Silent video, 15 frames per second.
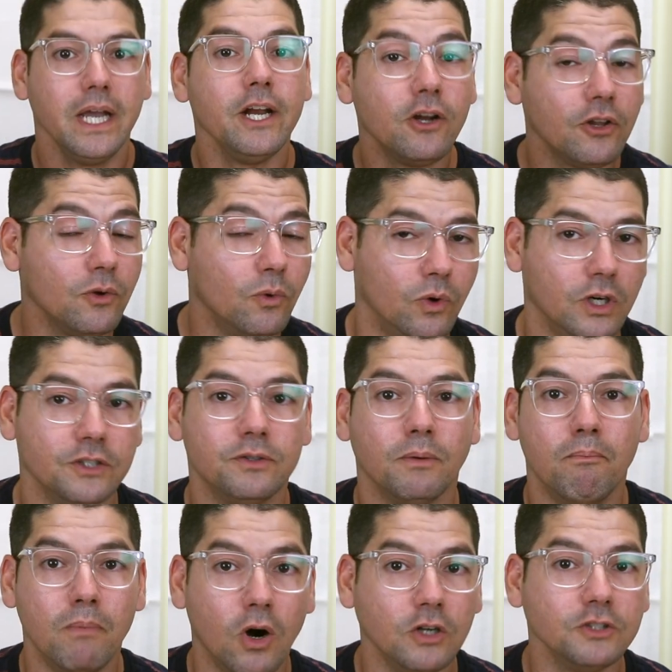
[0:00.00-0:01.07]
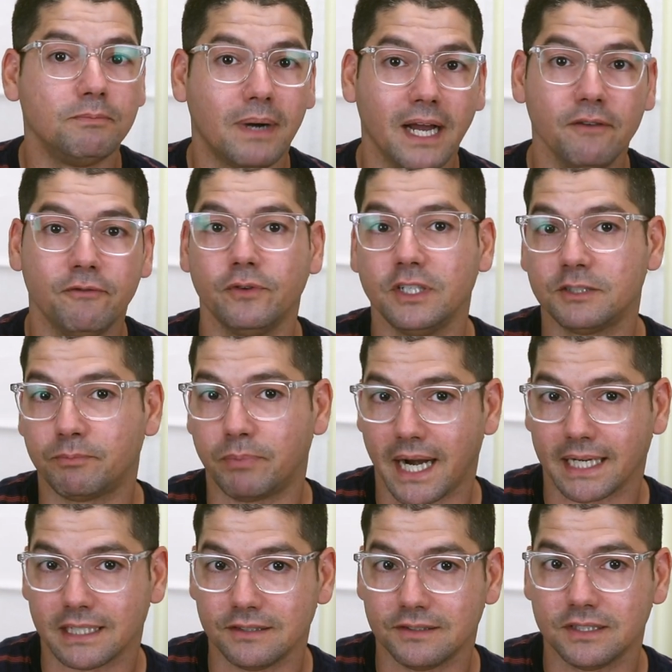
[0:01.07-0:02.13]
In other words, most mindfulness
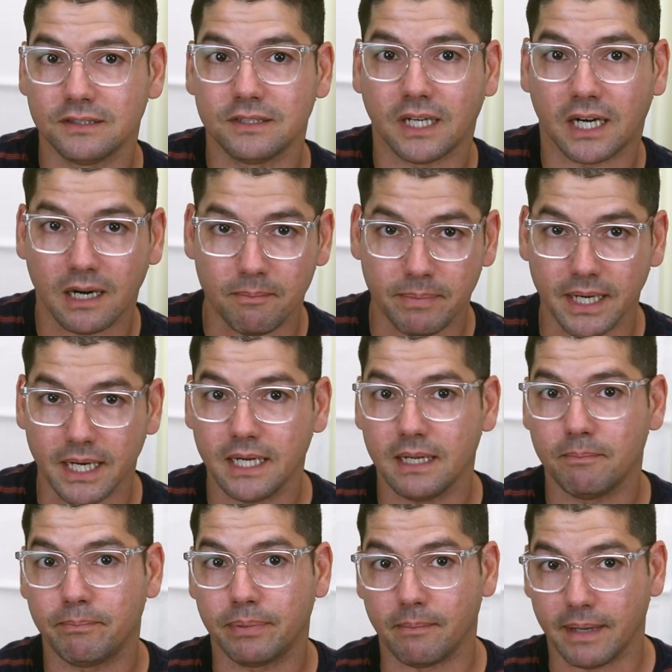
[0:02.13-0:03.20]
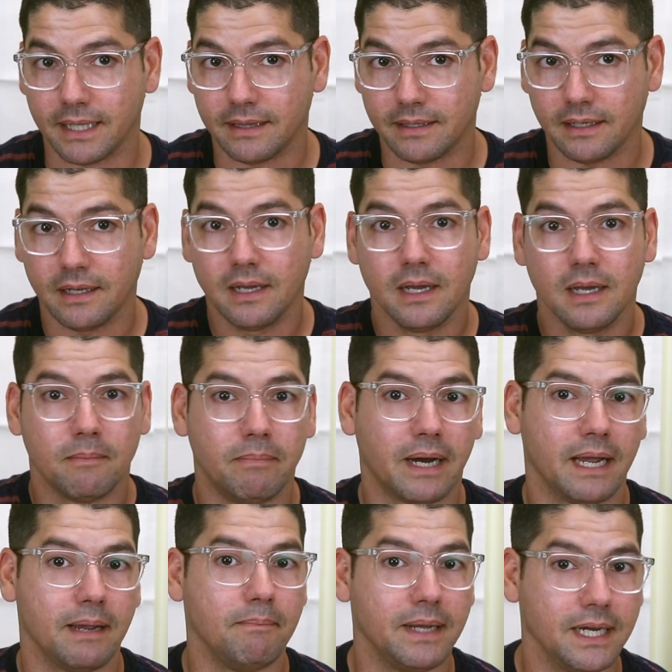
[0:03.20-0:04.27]
practices that are being implemented
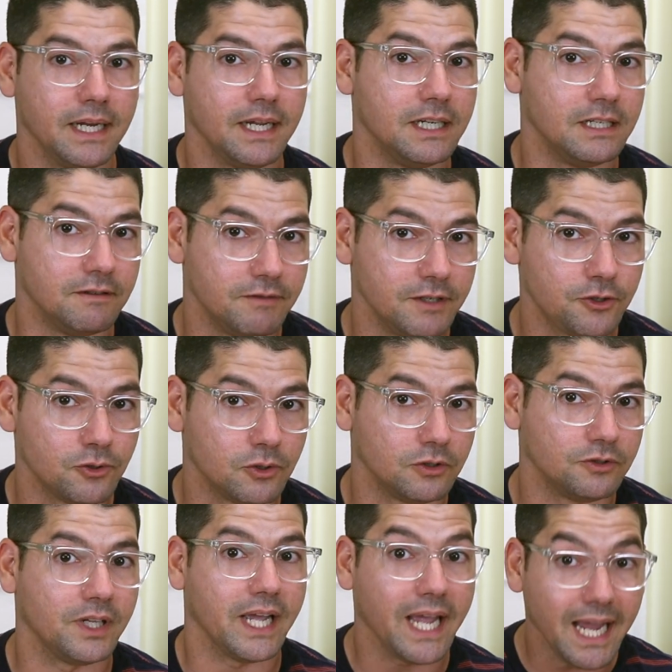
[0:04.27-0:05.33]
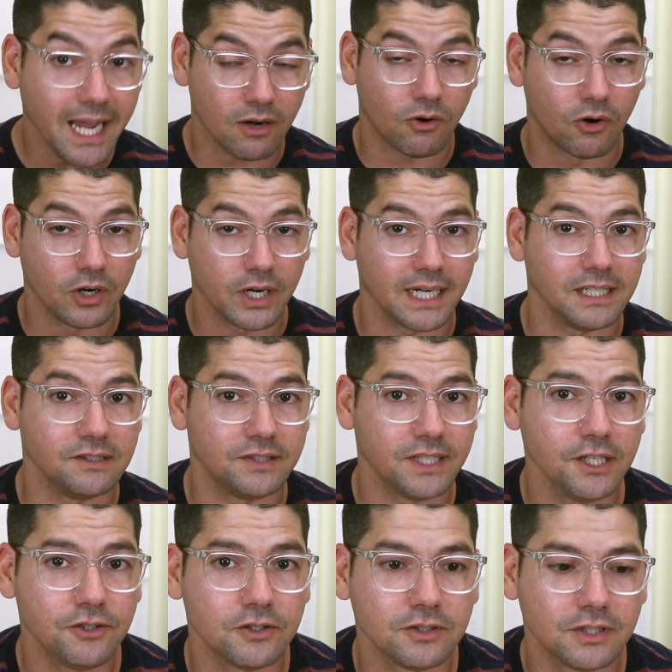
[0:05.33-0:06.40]
by many individuals and
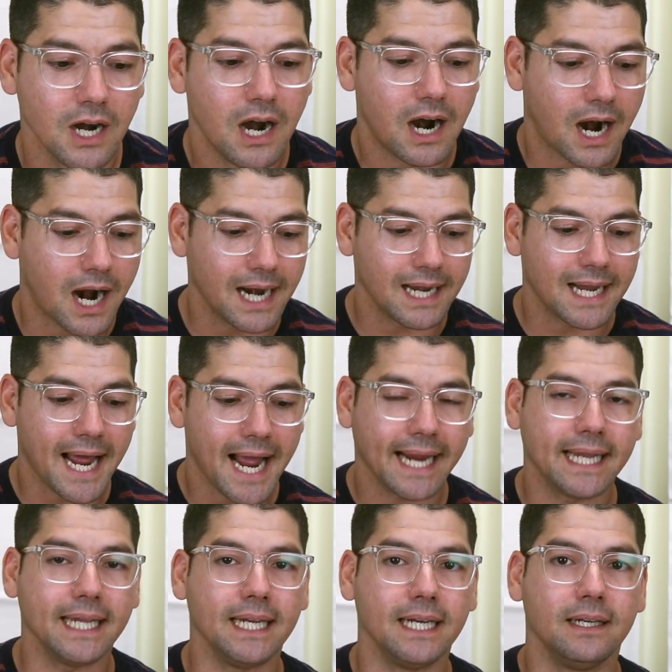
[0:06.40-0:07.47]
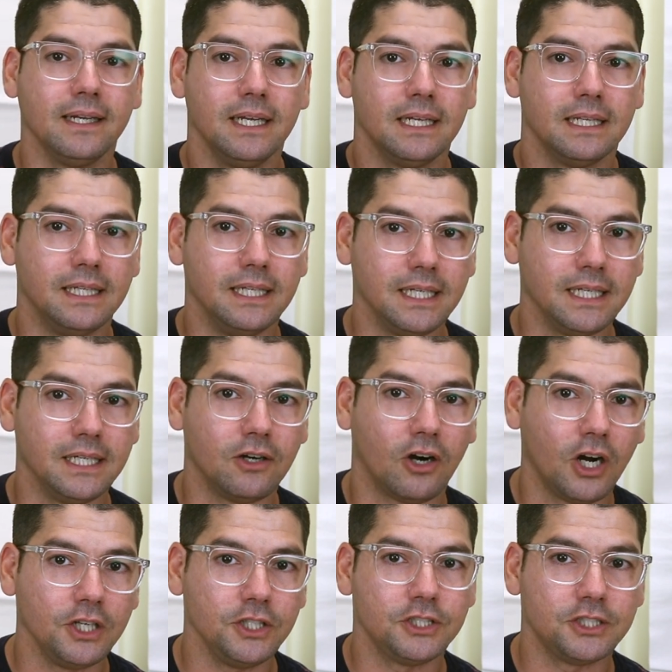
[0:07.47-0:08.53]
organizations are lacking the
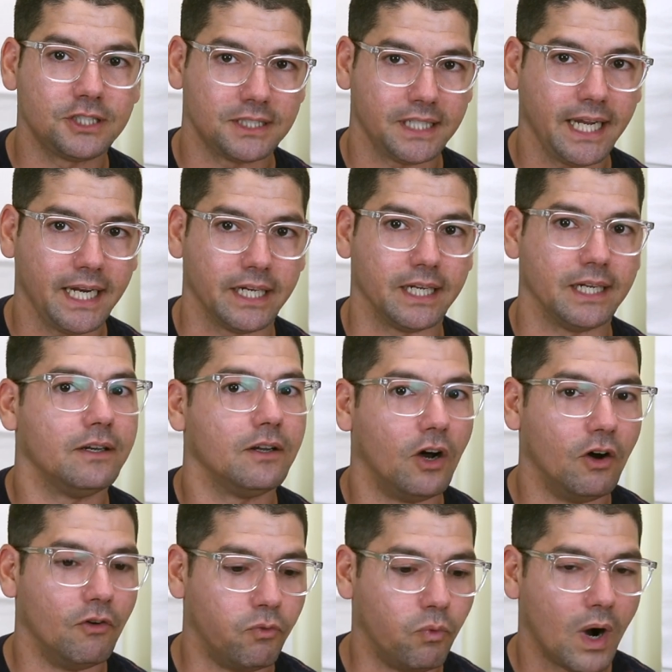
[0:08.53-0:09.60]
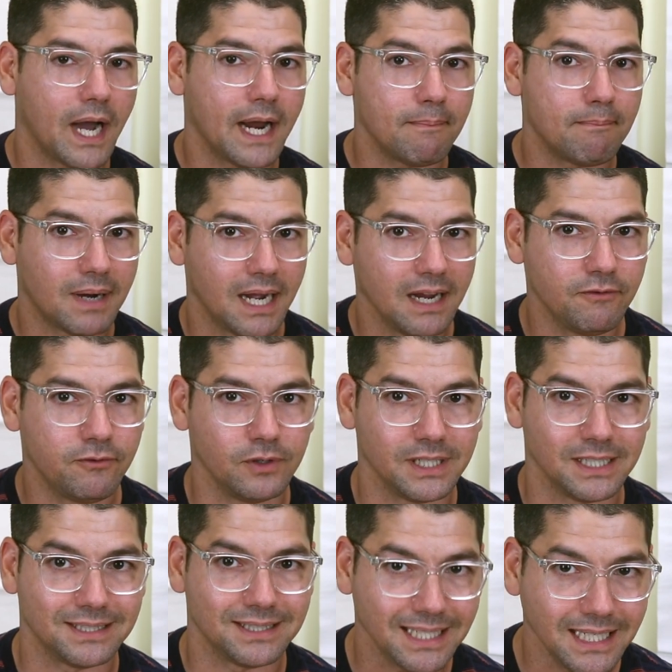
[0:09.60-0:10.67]
understanding of what
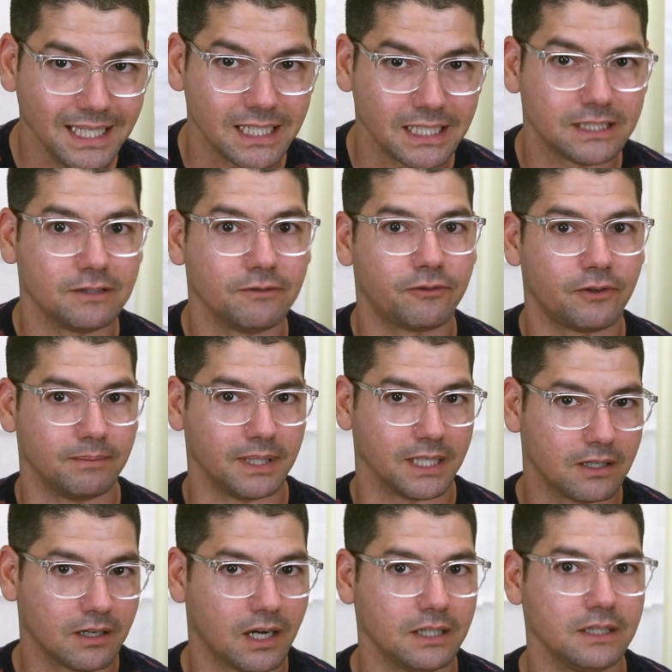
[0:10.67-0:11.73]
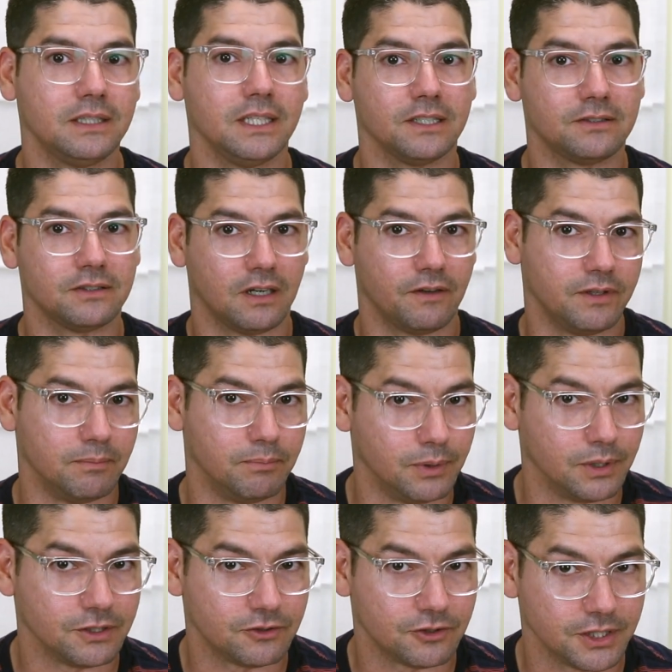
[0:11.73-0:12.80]
mindfulness is from the context of the
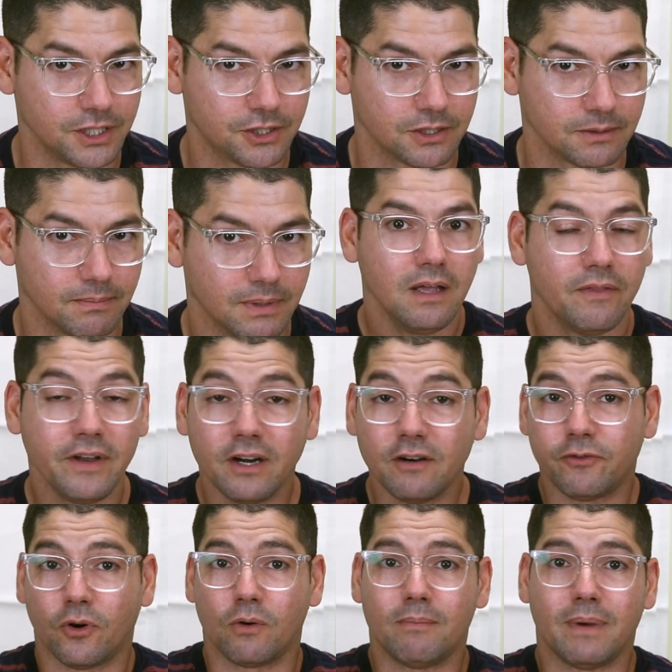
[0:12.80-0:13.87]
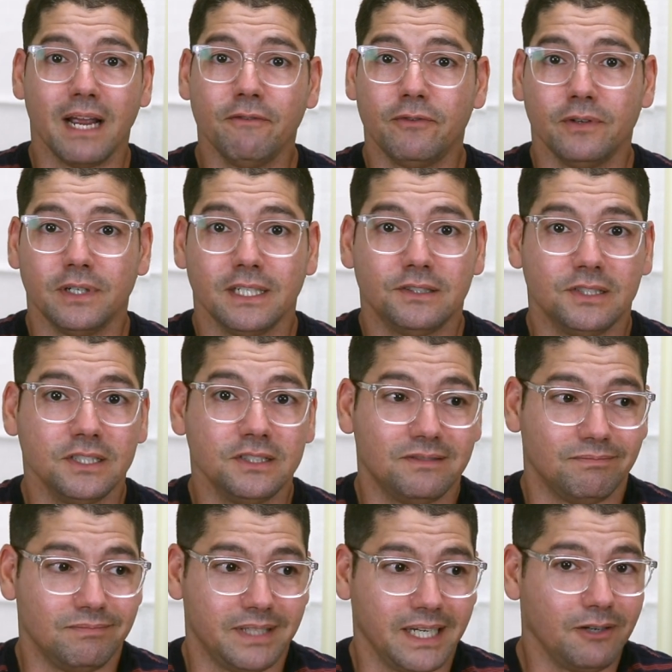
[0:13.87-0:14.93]
Buddhist tradition. Therefore, mindfulness
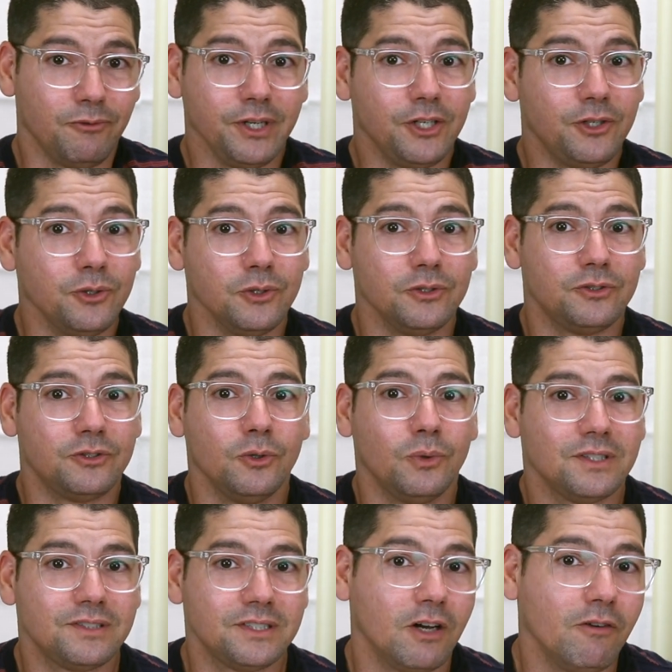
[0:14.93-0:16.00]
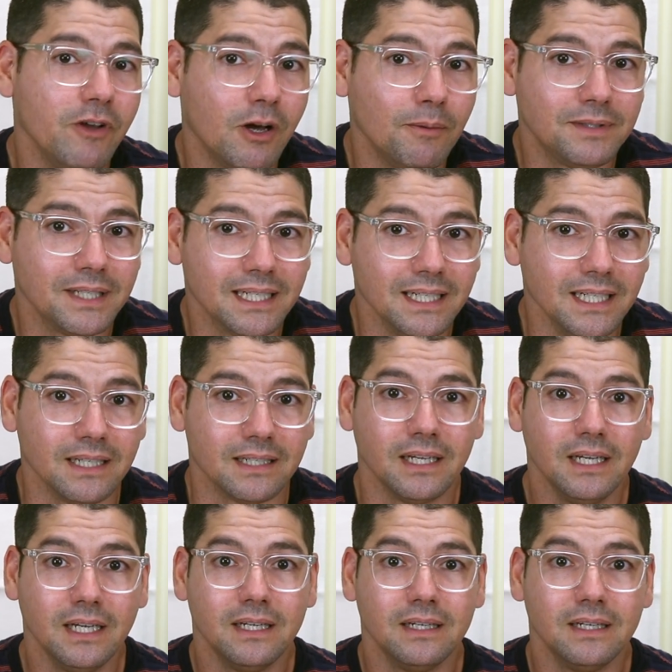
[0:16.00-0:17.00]
is then reduced to a self-help technique.